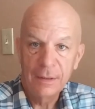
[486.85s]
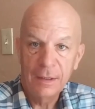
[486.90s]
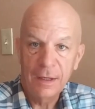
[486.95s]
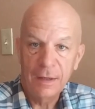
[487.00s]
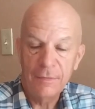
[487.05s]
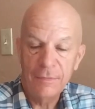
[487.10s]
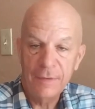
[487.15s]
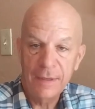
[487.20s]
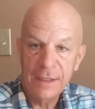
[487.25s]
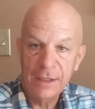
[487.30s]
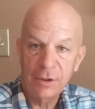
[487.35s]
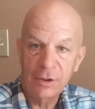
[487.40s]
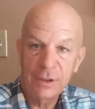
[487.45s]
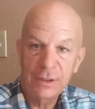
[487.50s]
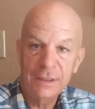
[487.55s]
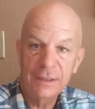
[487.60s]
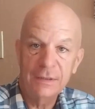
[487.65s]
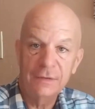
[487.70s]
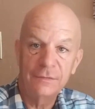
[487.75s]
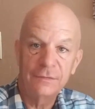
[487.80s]
and they are
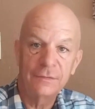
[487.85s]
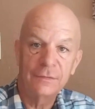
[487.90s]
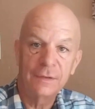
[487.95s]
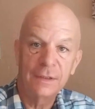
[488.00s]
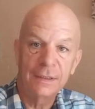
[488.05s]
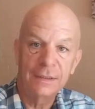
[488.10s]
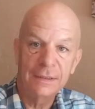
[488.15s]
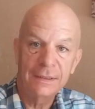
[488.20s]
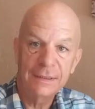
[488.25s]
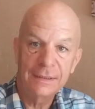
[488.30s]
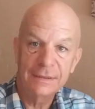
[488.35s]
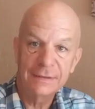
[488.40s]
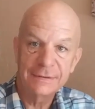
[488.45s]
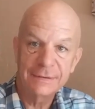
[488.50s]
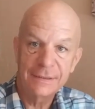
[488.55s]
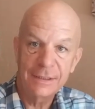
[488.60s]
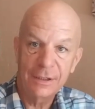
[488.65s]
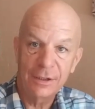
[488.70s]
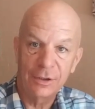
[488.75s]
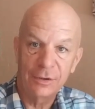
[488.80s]
his, and he is
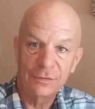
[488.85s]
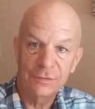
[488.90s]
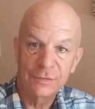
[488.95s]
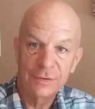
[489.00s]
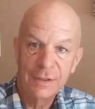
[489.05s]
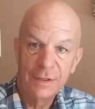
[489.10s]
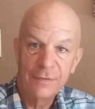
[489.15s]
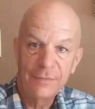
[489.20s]
theirs.